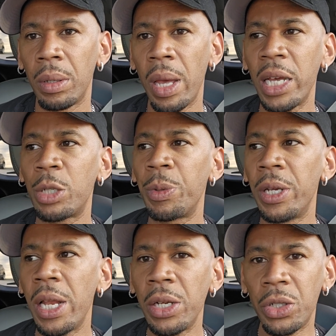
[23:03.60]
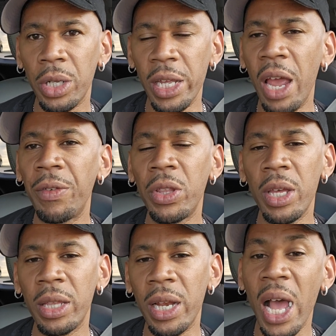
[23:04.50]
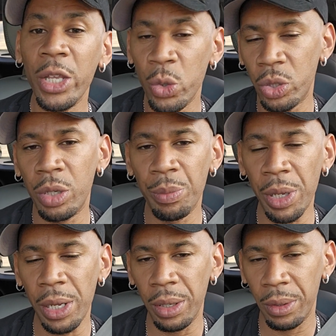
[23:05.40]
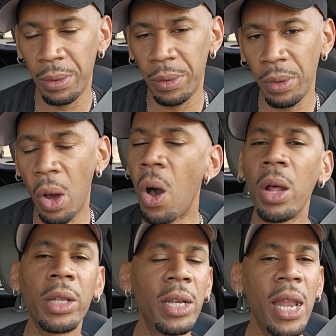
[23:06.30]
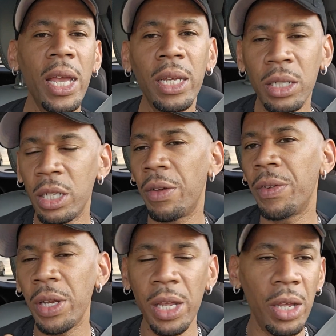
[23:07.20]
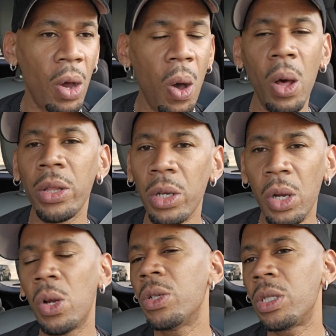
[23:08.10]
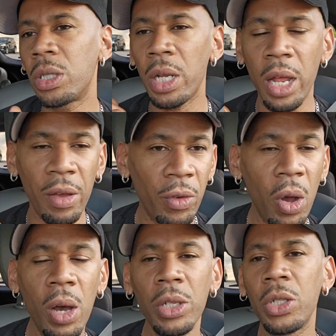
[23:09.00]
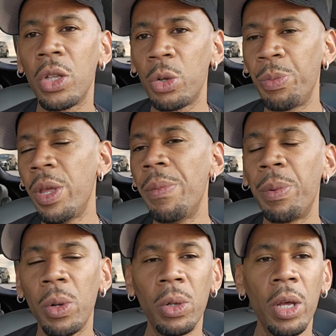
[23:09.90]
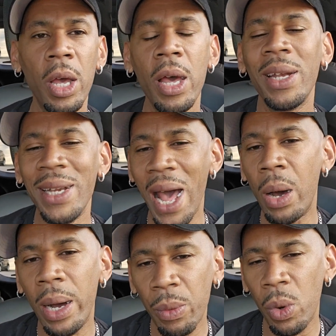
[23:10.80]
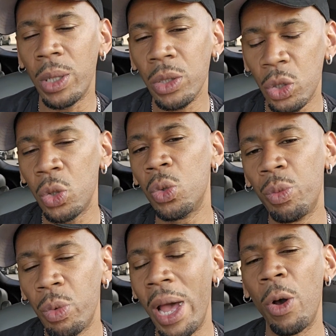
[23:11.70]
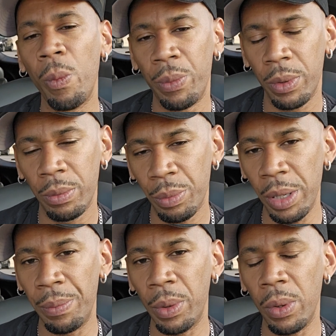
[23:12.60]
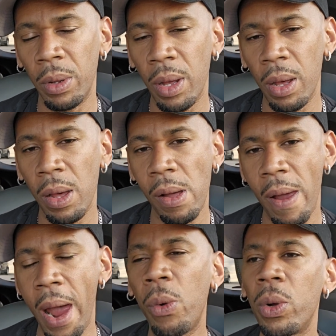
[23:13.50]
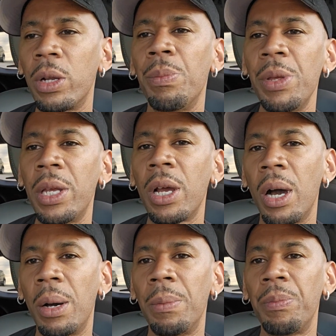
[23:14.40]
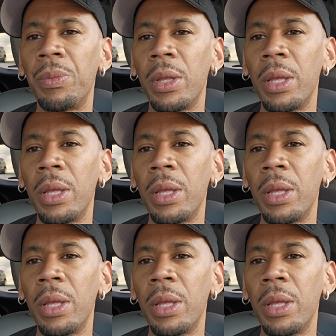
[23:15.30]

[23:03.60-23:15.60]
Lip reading: exponentially everything that I used to be. All the negativity, all the hurts I've caused other people. Now I want to help people. I want to become